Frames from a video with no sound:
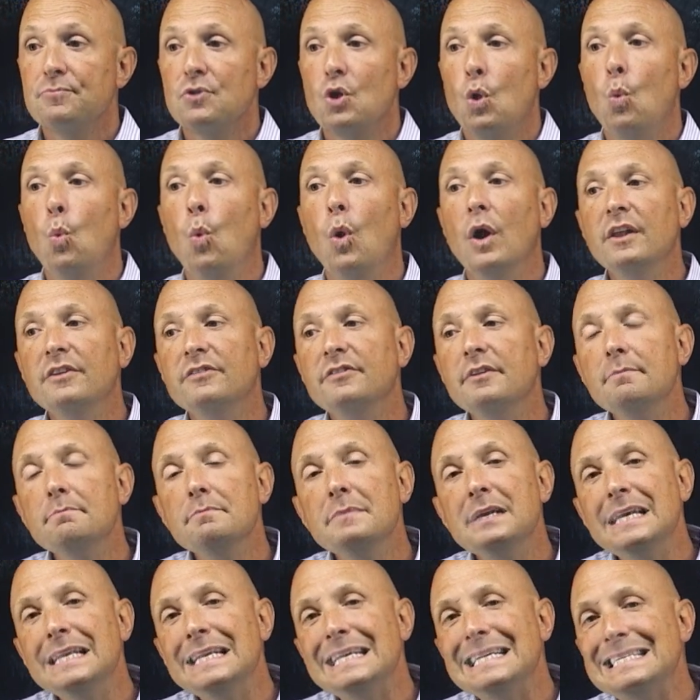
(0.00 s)
What does it
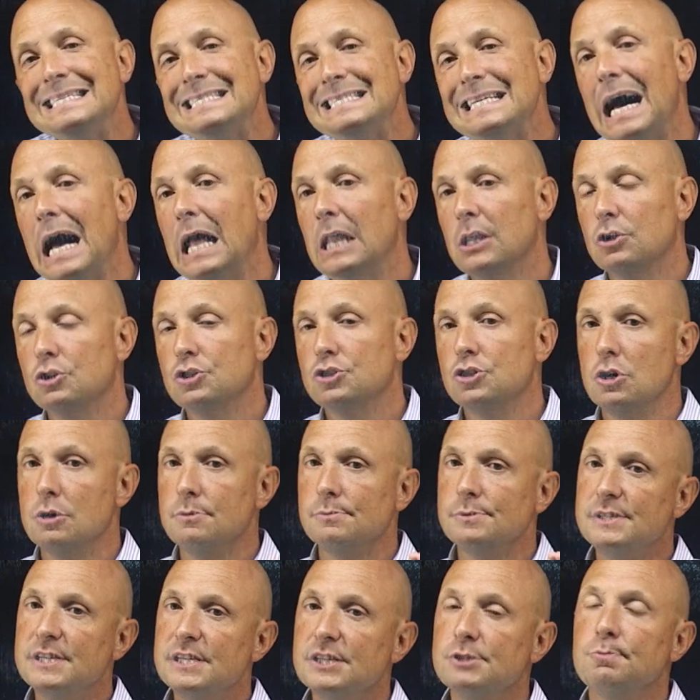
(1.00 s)
mean in dollar
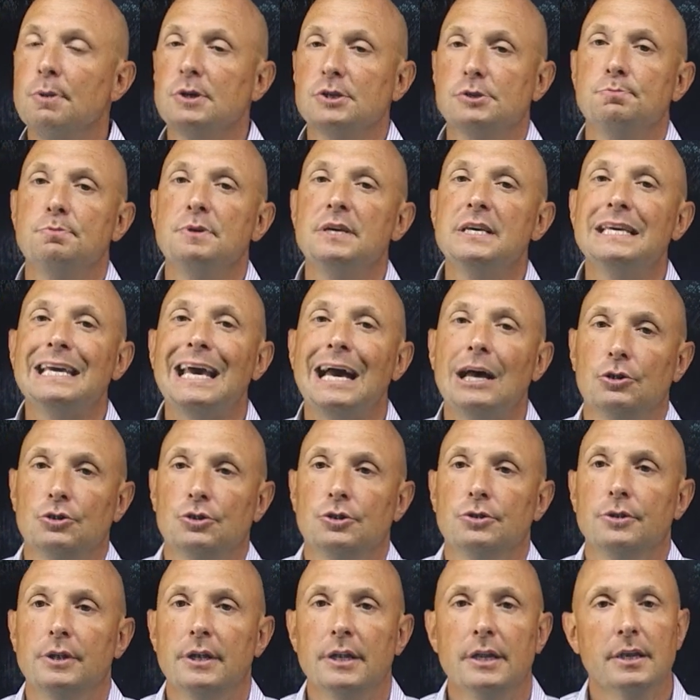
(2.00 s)
terms? This must be
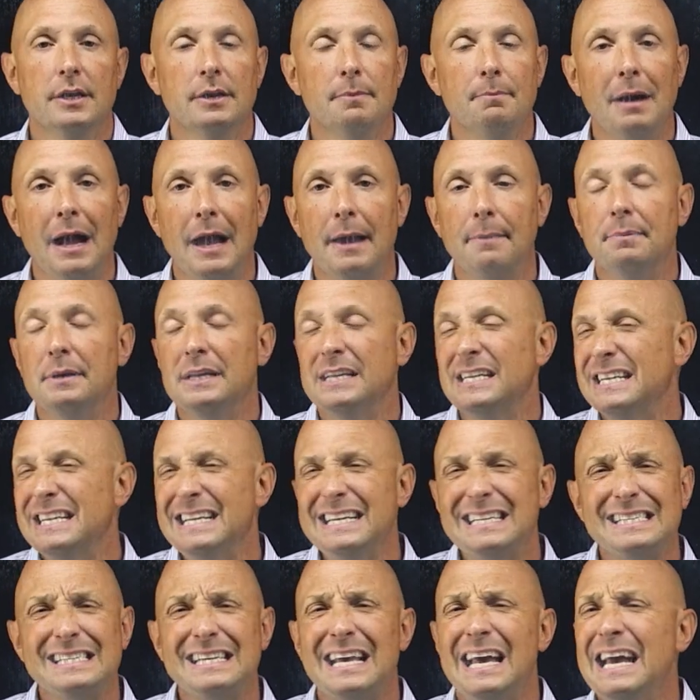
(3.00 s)
calculated, in my opinion.
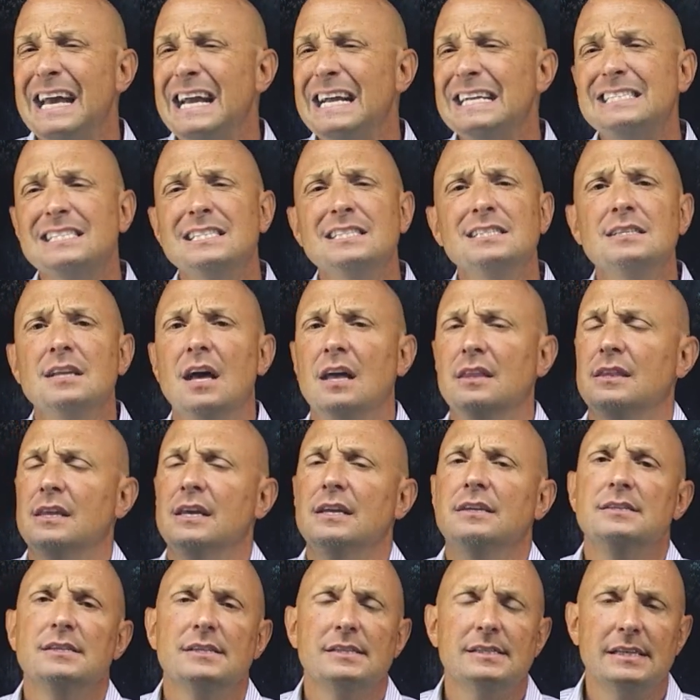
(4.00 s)
It's
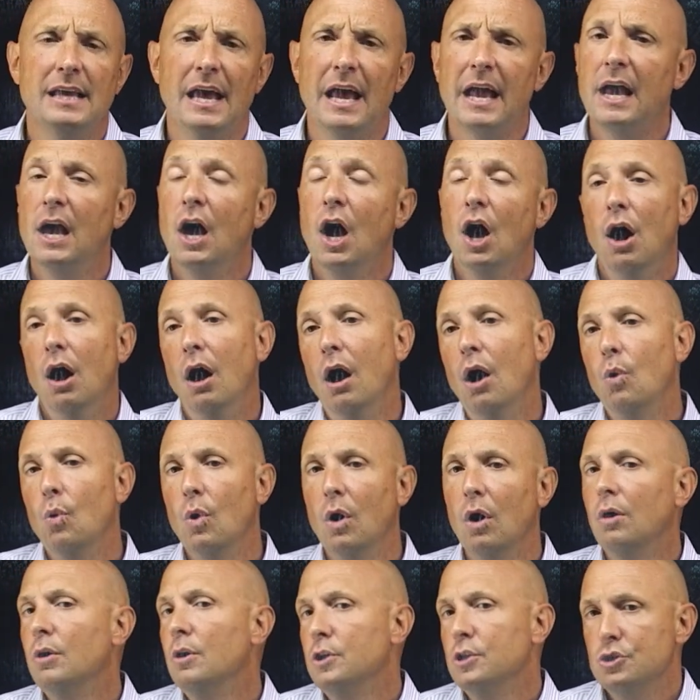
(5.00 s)
nothing to say, oh,
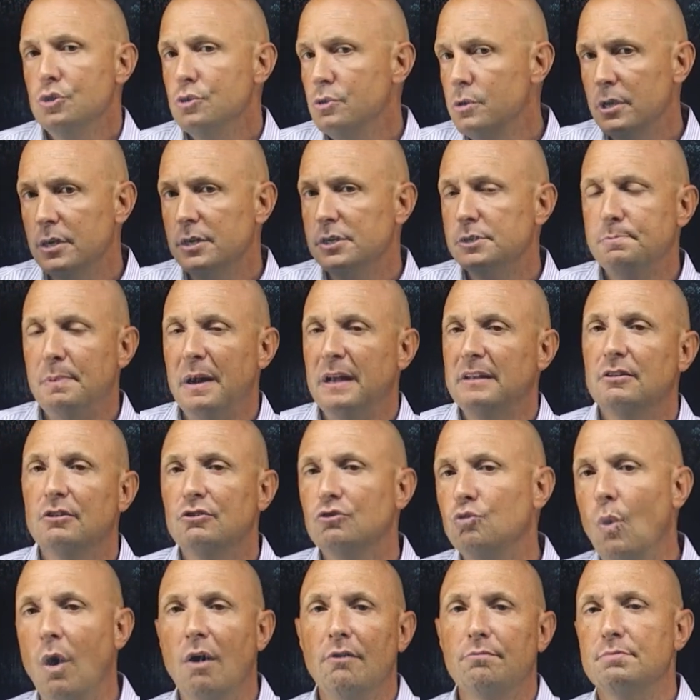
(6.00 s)
well, you could expect a
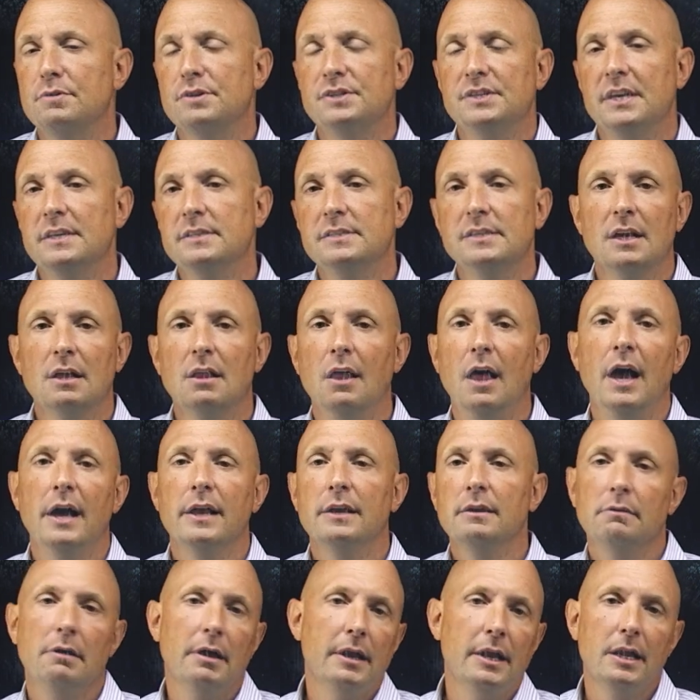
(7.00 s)
12%
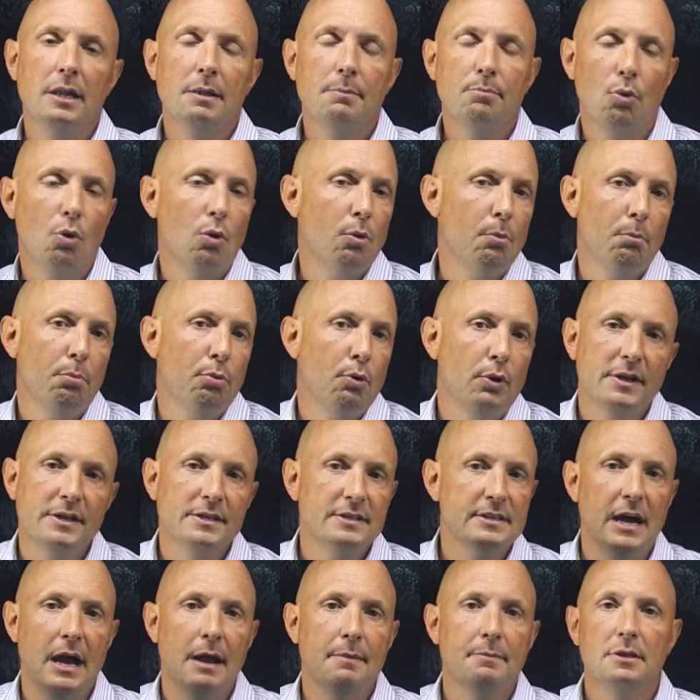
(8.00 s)
decline at any point in
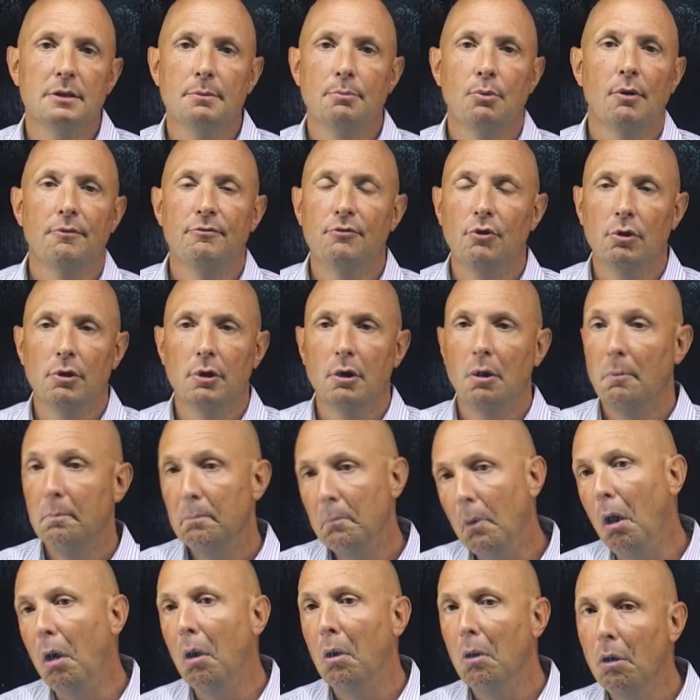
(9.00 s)
time in the portfolio.
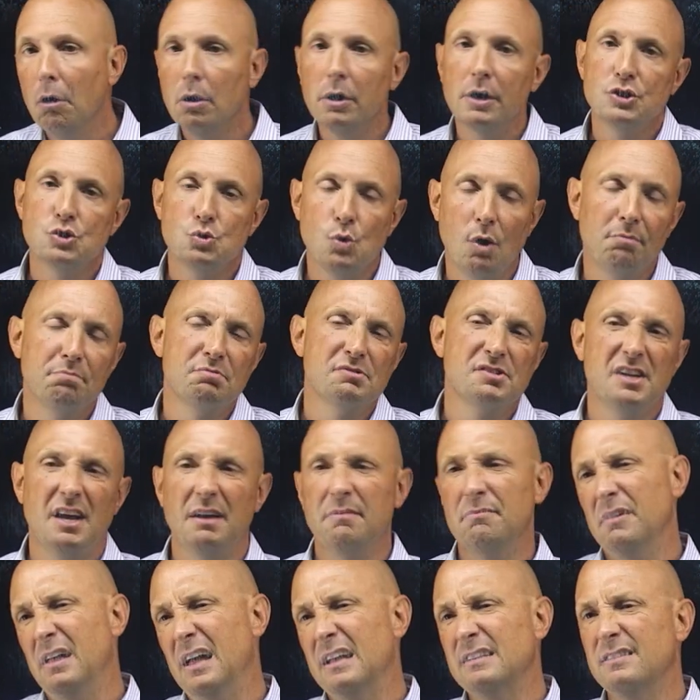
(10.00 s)
Oh, okay,
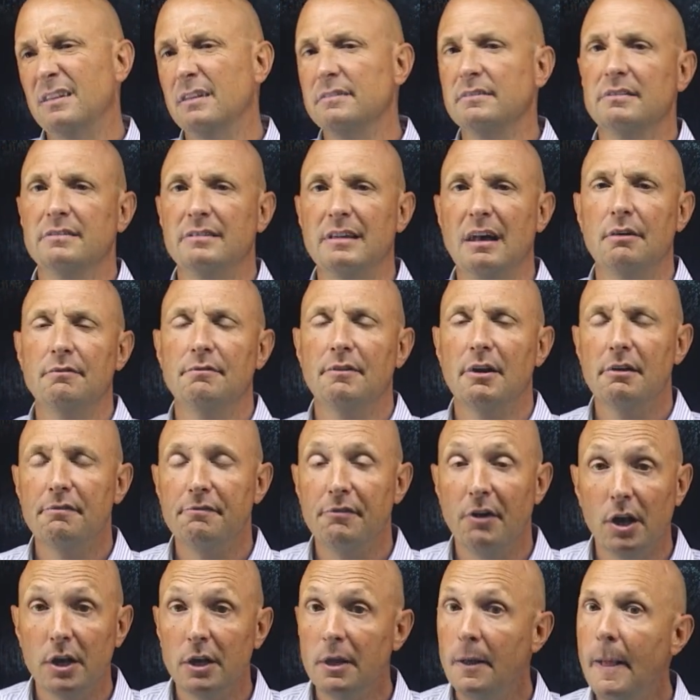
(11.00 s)
12%. That doesn't sound very
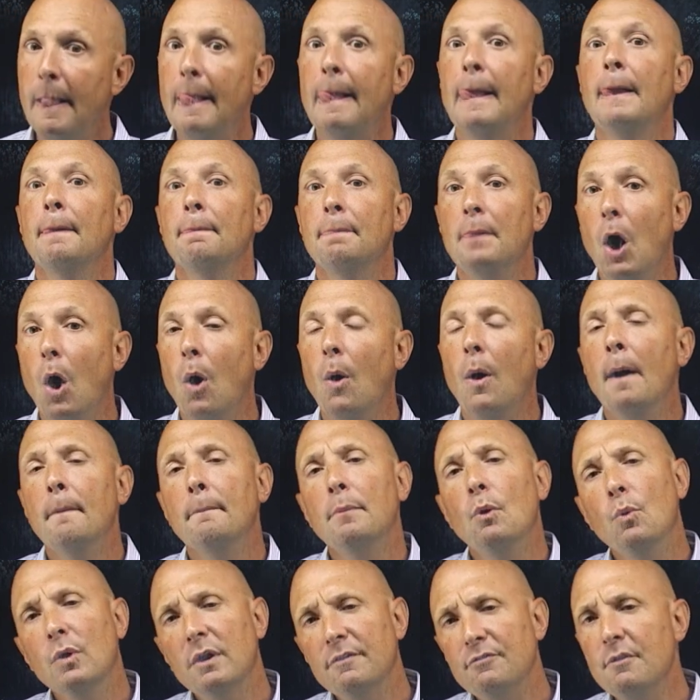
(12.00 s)
fun. No,
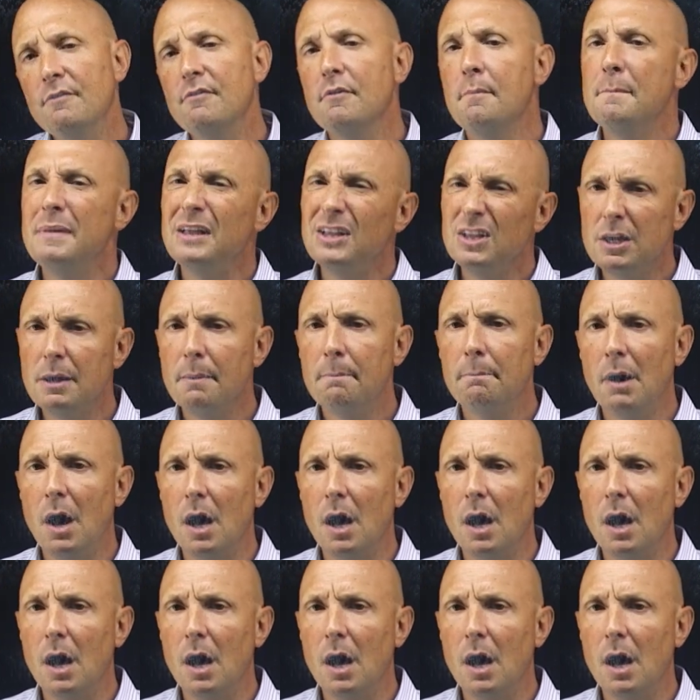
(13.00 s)
but what if you have $1 million?